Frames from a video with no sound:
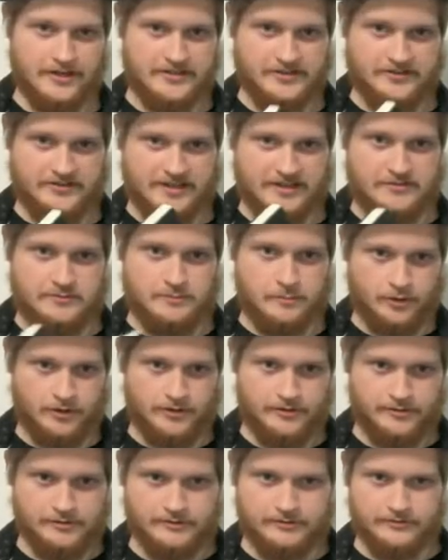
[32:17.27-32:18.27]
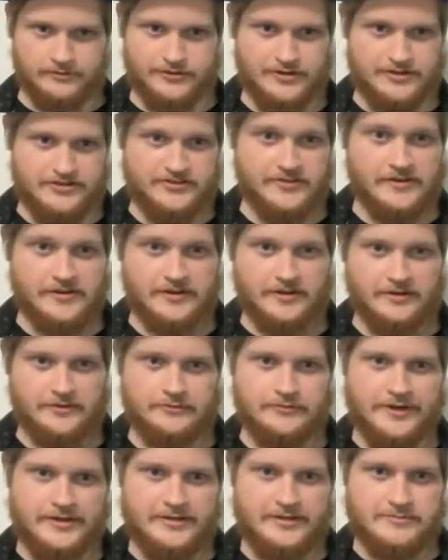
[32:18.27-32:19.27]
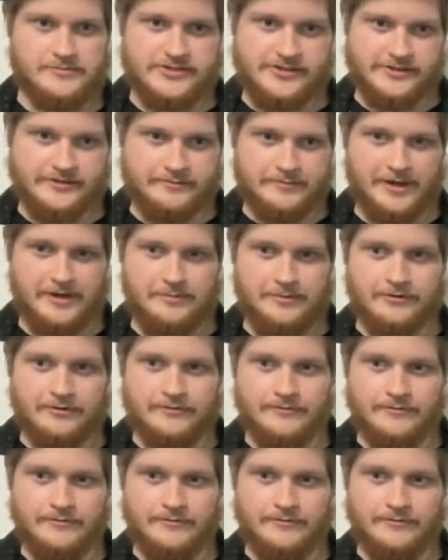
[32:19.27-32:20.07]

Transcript: the sketchbook, so I just did it on a random sheet of paper.